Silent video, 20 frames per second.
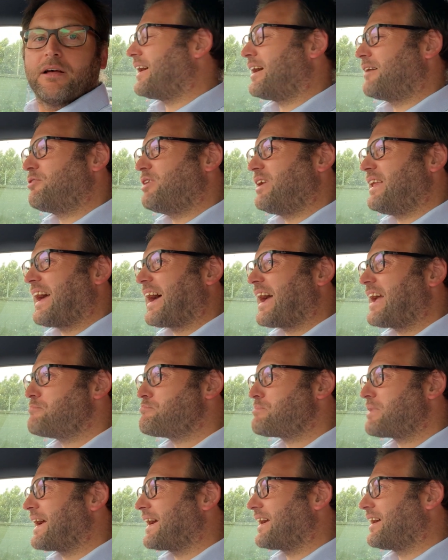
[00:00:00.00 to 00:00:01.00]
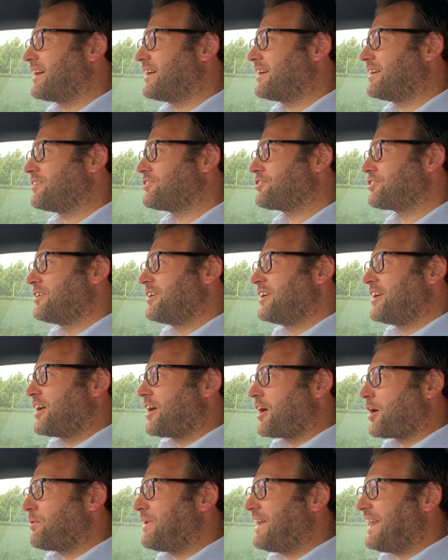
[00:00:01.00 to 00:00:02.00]
I really hate black cars.
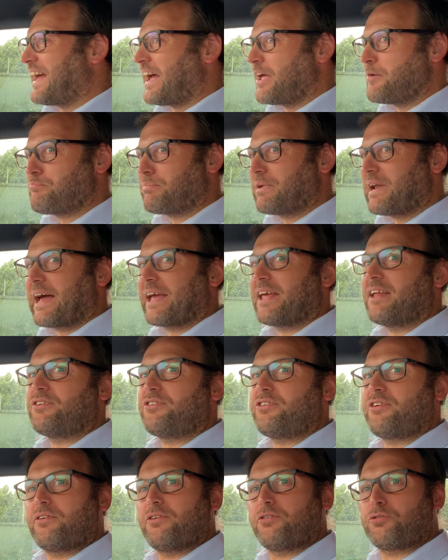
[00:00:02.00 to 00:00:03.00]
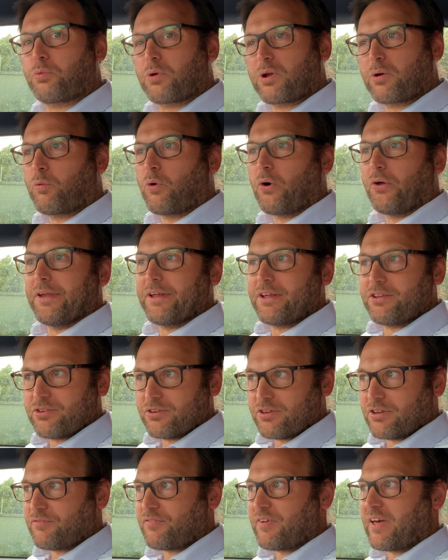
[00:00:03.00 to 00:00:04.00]
I really hate black interiors. What I want is a
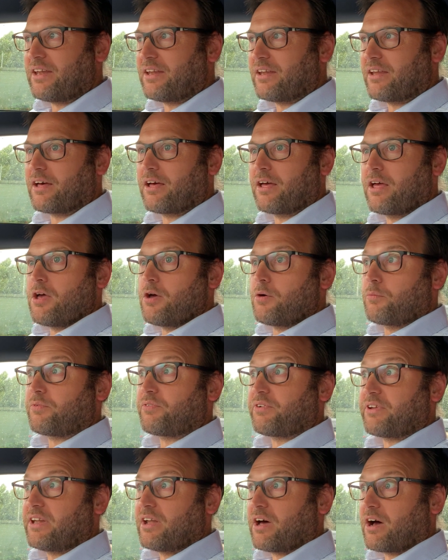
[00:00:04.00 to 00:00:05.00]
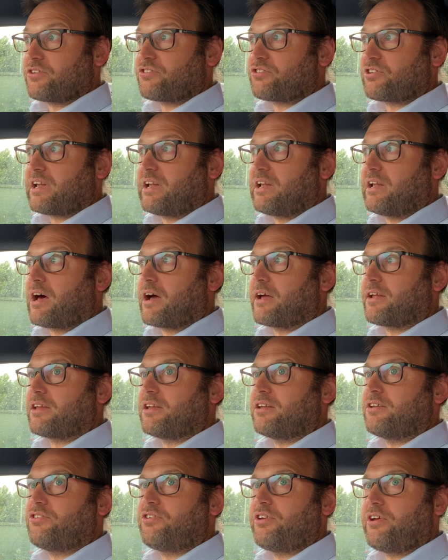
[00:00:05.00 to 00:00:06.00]
Defender with a nice light
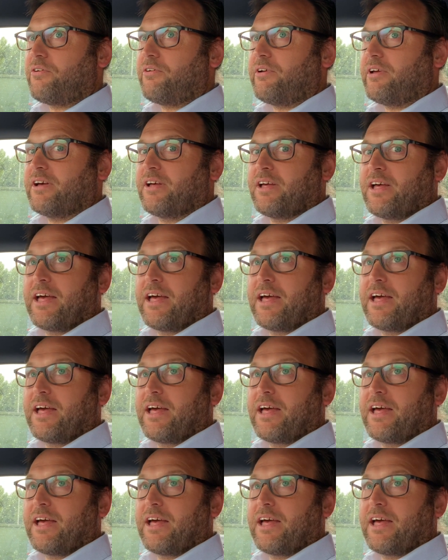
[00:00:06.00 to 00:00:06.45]
interior.